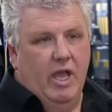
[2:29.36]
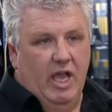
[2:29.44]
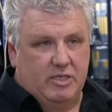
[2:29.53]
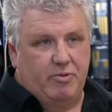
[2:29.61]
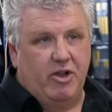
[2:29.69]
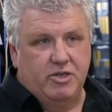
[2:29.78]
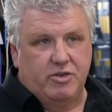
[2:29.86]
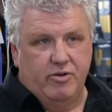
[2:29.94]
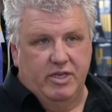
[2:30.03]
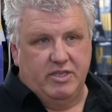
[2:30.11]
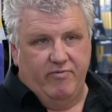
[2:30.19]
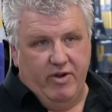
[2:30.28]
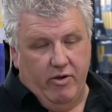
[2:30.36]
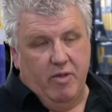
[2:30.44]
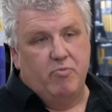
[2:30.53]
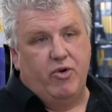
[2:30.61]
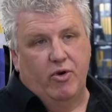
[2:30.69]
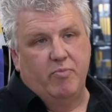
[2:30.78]
Exposure is a very
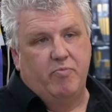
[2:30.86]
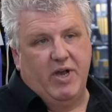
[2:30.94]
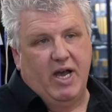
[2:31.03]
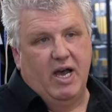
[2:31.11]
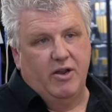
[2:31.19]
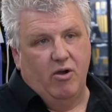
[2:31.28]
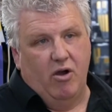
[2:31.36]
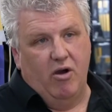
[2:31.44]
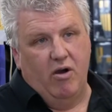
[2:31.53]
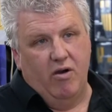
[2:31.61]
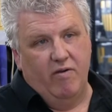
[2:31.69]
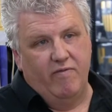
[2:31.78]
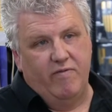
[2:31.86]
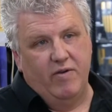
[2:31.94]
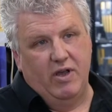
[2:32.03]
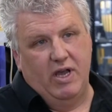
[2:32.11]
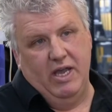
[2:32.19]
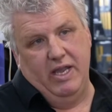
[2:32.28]
important part of
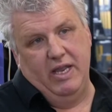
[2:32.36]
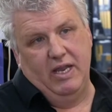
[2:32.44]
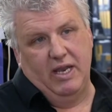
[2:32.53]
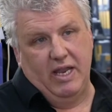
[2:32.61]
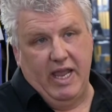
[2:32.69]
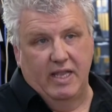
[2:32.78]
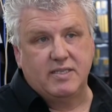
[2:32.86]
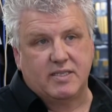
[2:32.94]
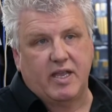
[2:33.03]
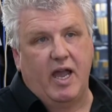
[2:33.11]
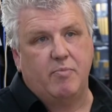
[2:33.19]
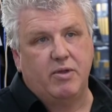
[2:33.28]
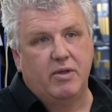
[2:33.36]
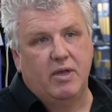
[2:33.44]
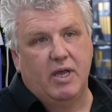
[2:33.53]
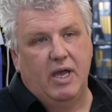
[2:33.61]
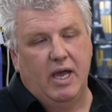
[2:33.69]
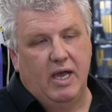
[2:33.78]
a landscape,
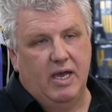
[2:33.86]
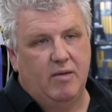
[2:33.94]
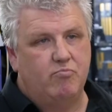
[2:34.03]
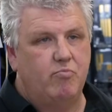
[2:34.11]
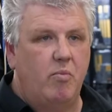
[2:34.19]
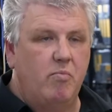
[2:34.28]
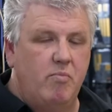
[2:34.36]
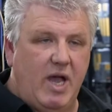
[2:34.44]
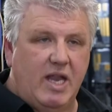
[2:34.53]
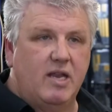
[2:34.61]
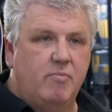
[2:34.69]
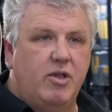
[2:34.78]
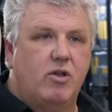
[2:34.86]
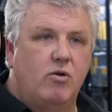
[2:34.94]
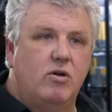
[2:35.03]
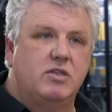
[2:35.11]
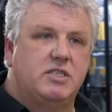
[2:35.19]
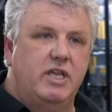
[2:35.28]
mainly
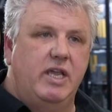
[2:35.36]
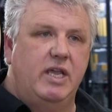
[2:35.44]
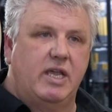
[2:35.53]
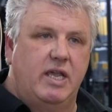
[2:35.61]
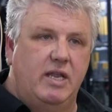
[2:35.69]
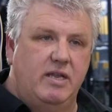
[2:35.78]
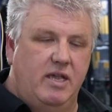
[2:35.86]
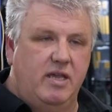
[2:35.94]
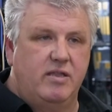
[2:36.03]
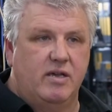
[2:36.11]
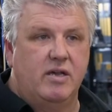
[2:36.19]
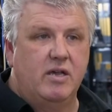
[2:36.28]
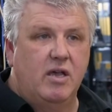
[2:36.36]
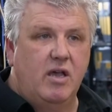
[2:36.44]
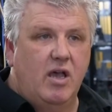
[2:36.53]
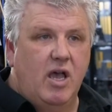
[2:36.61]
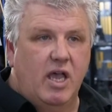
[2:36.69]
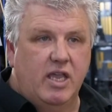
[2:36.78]
because it can either
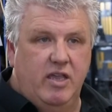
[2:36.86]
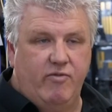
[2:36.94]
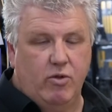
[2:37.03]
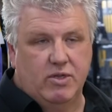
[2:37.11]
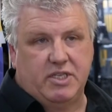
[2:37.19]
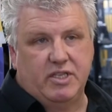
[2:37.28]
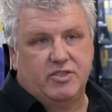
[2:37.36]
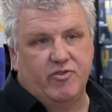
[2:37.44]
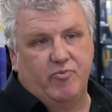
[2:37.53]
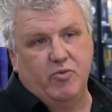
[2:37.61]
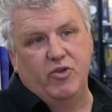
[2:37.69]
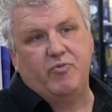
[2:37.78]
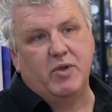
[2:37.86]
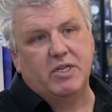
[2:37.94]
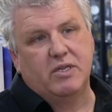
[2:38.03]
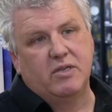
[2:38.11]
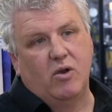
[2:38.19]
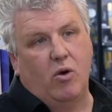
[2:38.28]
give you a sense of
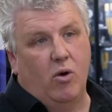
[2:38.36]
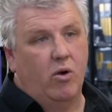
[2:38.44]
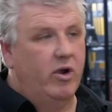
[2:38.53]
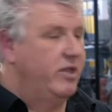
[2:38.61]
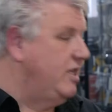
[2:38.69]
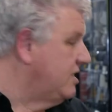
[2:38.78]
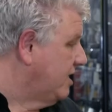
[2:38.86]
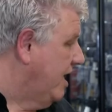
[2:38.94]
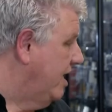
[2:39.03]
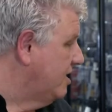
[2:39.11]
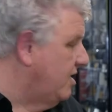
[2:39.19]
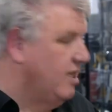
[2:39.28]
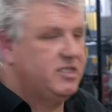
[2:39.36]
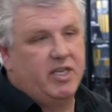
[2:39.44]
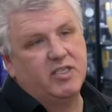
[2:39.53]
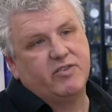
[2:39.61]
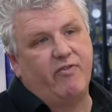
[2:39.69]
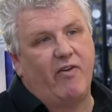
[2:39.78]
movement, or in this case, a
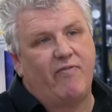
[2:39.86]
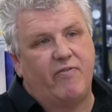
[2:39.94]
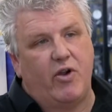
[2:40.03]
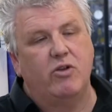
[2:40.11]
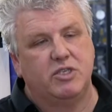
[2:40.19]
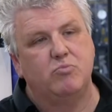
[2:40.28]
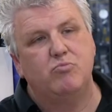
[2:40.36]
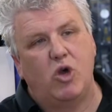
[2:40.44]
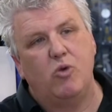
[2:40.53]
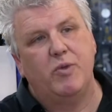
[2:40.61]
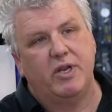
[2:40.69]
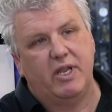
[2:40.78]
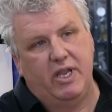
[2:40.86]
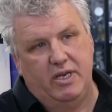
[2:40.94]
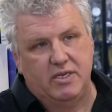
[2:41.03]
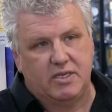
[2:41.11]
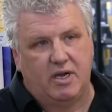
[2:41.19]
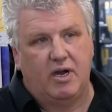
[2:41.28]
sense of a frozen moment
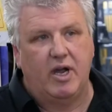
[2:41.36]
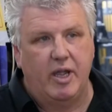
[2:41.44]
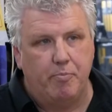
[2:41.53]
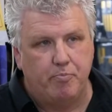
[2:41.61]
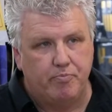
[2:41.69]
in time.